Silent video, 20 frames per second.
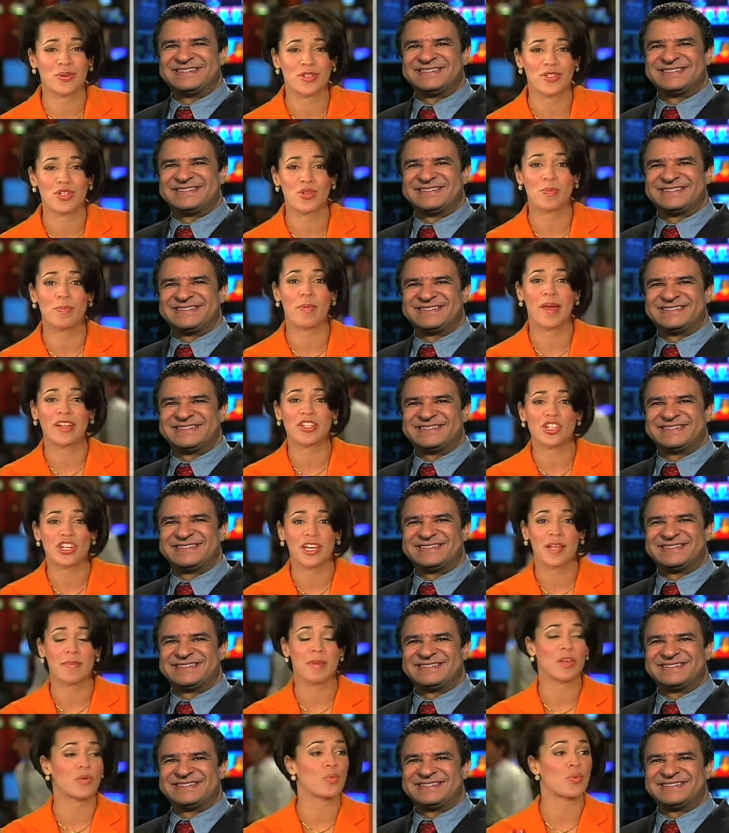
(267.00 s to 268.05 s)
Speaker 1: as you mentioned. I
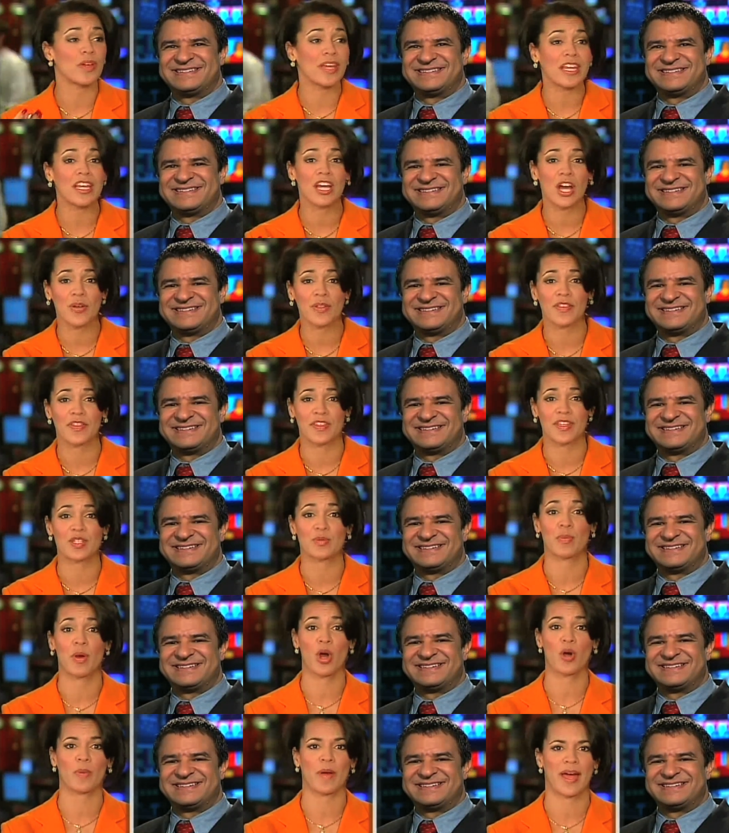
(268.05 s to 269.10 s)
mean, we know that this
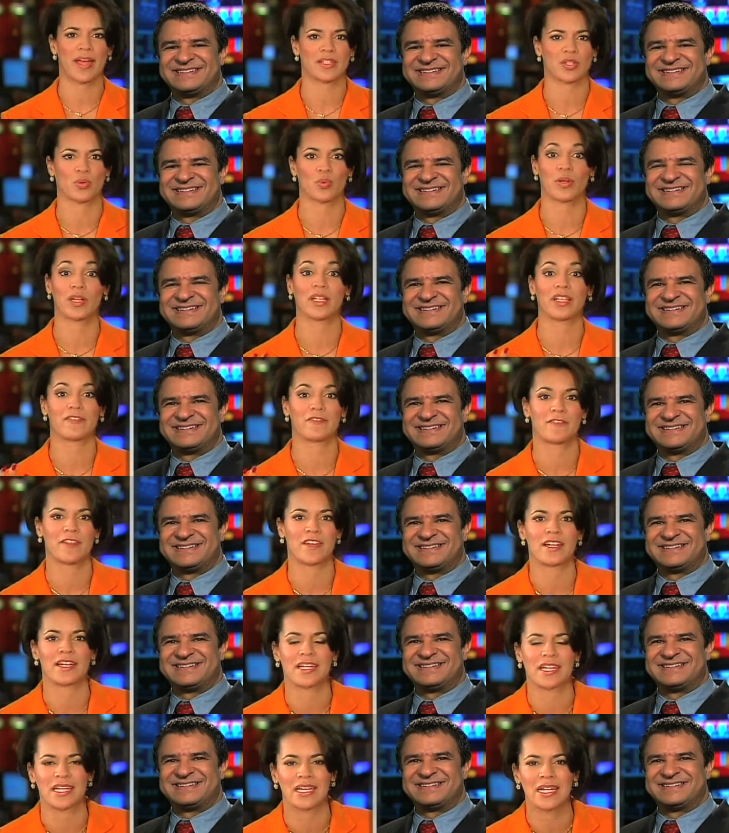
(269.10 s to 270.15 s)
Pope has a real
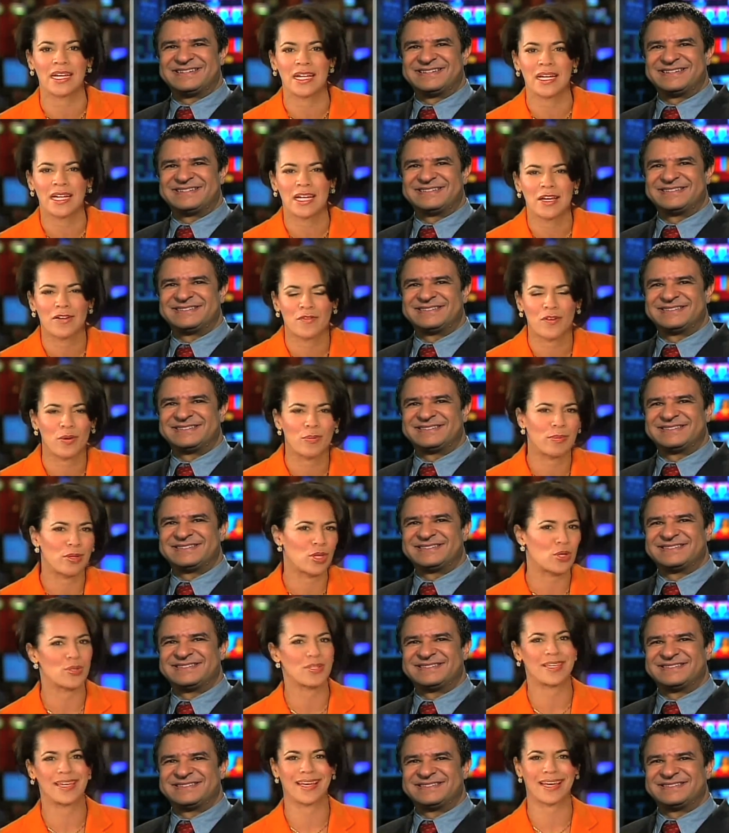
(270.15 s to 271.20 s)
affinity for
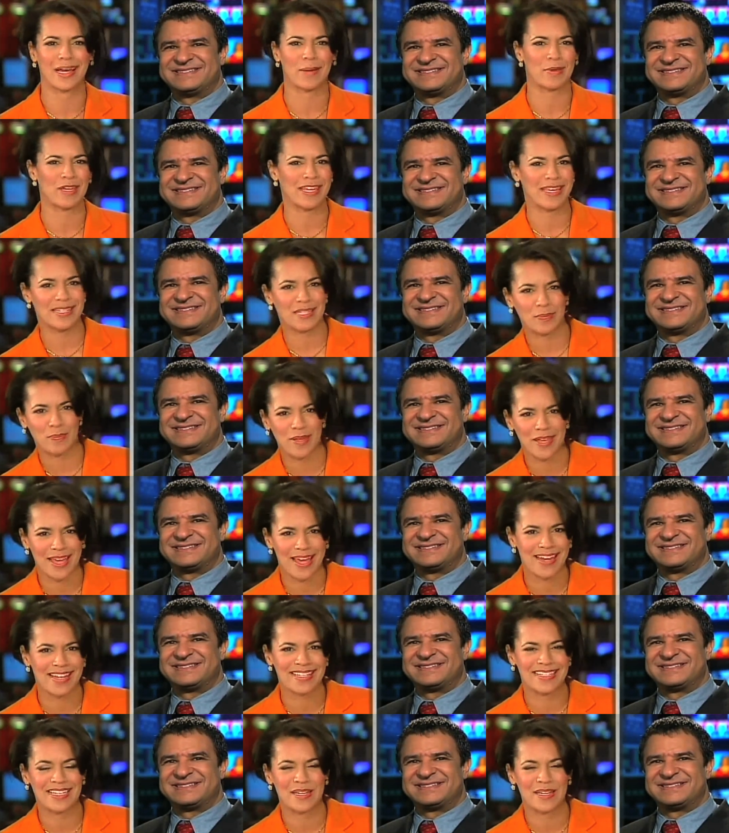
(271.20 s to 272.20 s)
music. I mean, he's a pianist